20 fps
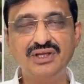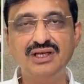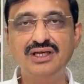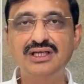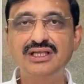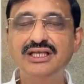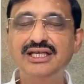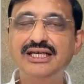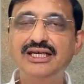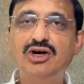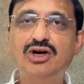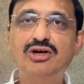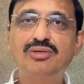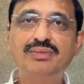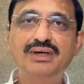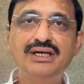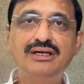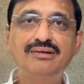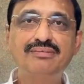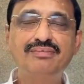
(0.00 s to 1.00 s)
The
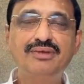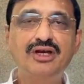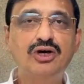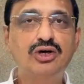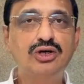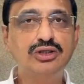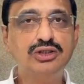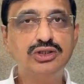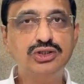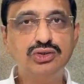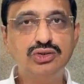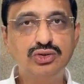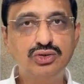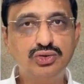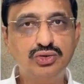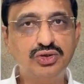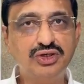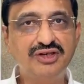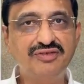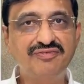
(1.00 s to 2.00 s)
government may also
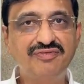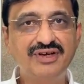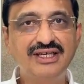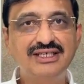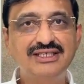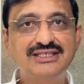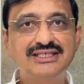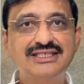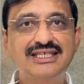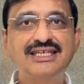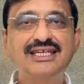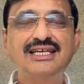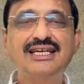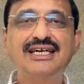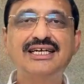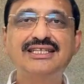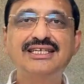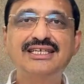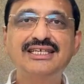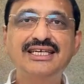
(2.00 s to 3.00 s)
notify certain
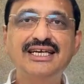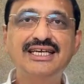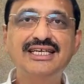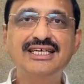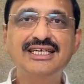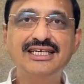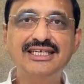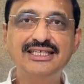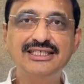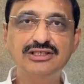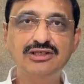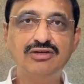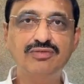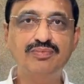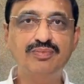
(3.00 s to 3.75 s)
other categories of